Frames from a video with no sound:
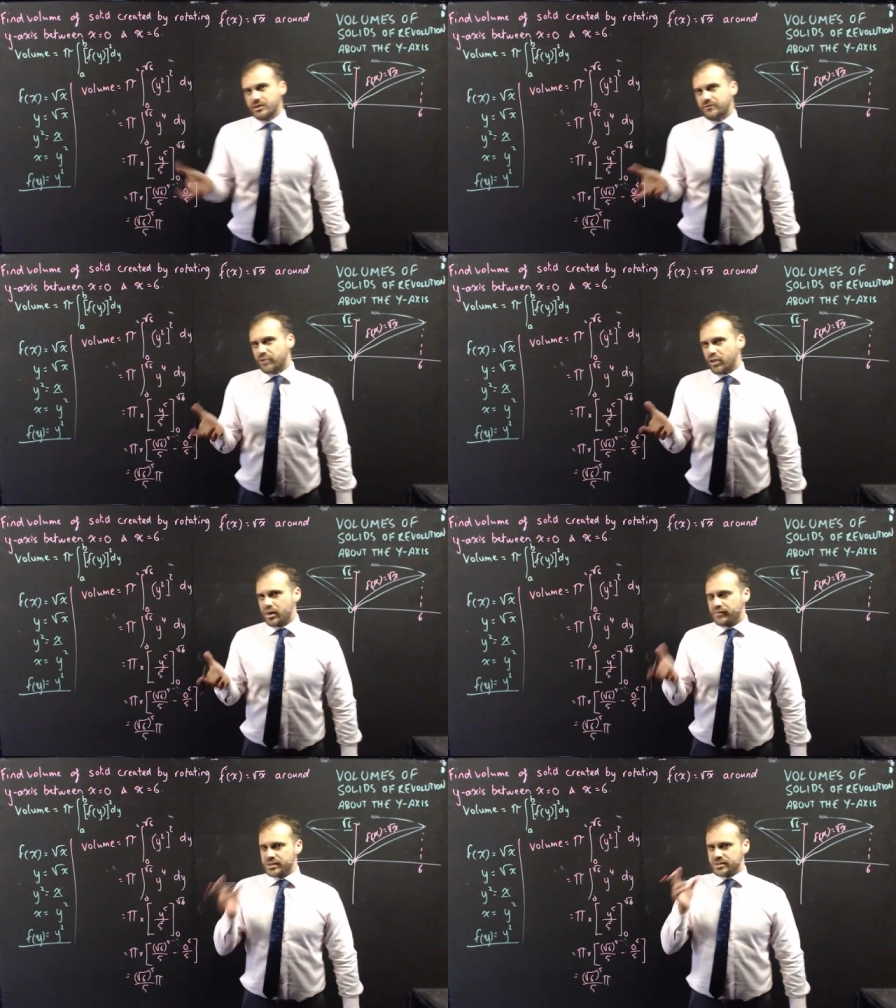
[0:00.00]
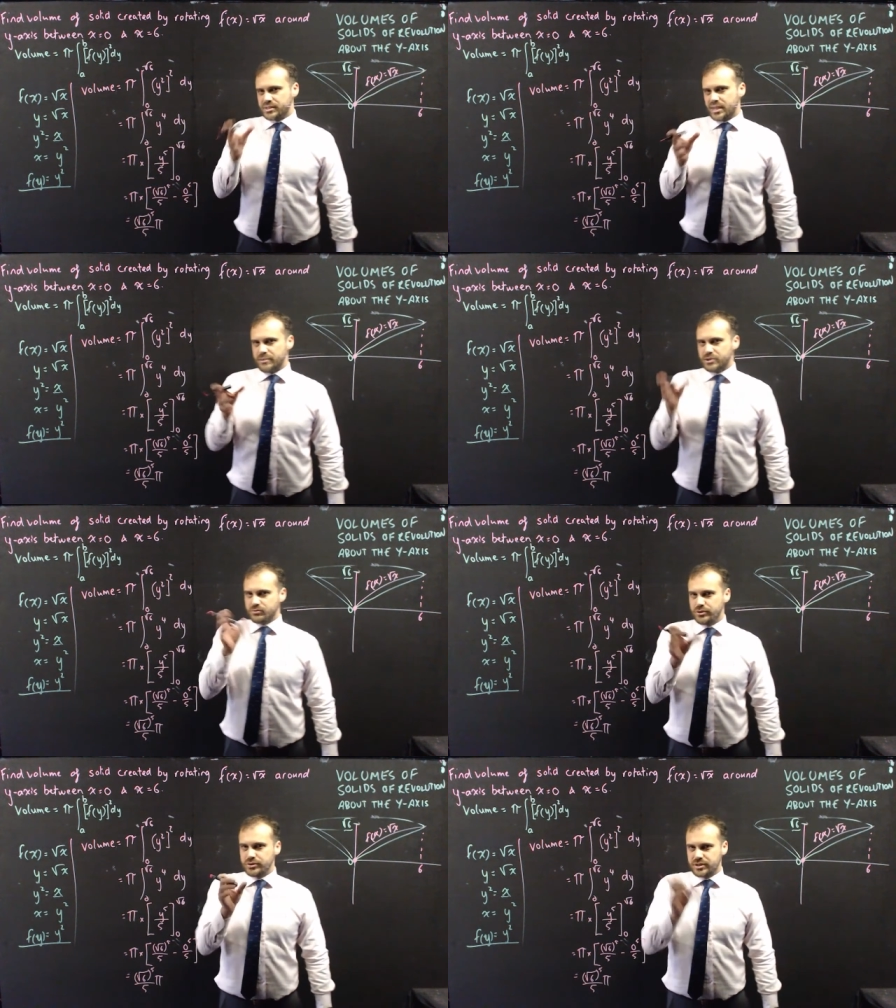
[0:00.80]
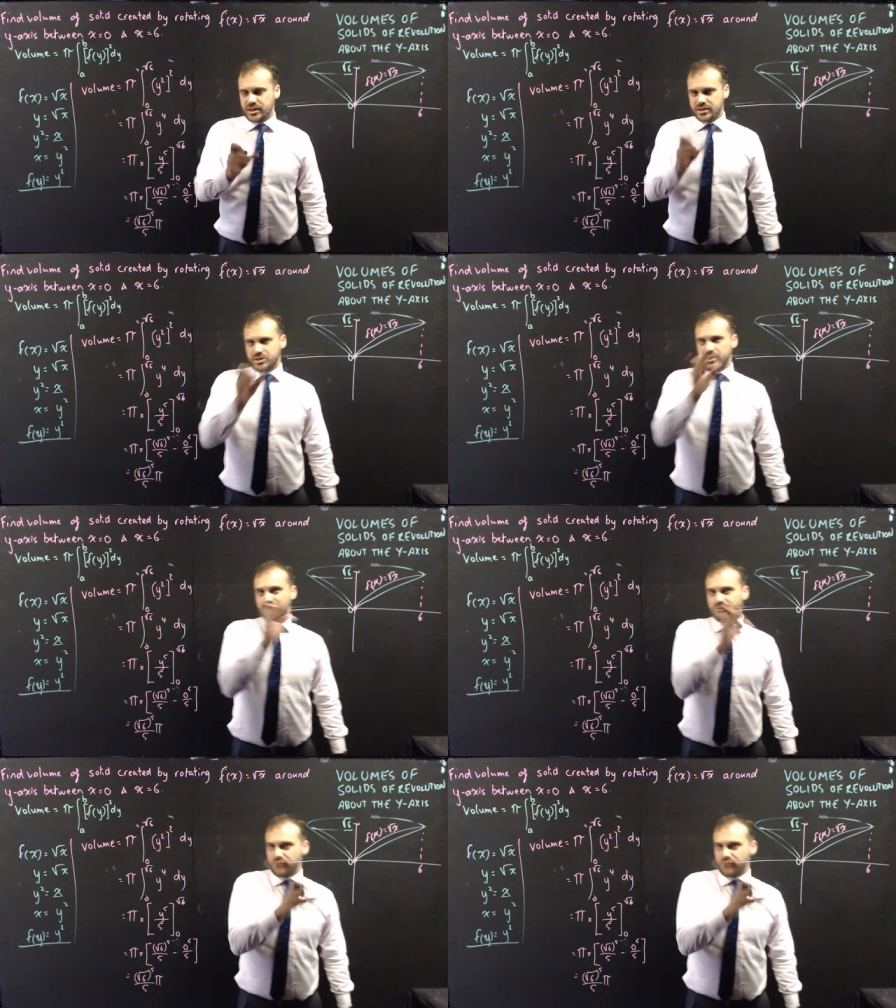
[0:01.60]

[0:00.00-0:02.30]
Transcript: 5 is the same as root 6 to the